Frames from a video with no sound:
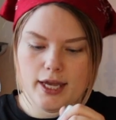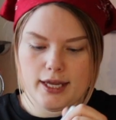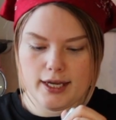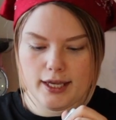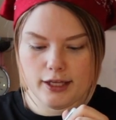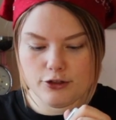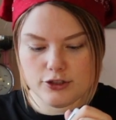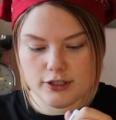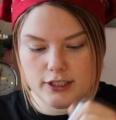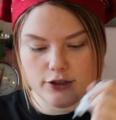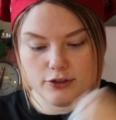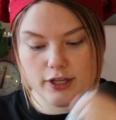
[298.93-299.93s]
And I just
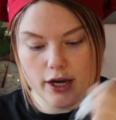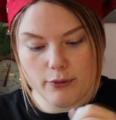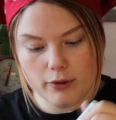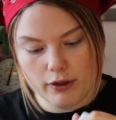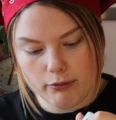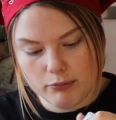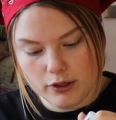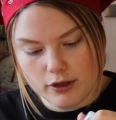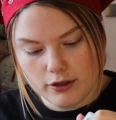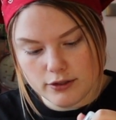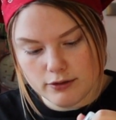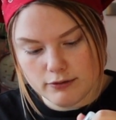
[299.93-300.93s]
need to carry on
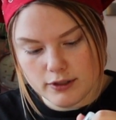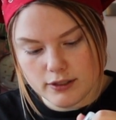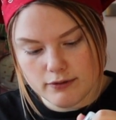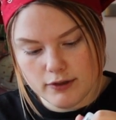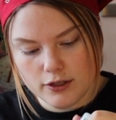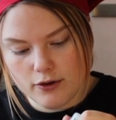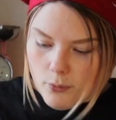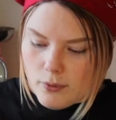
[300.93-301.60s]
because of this video.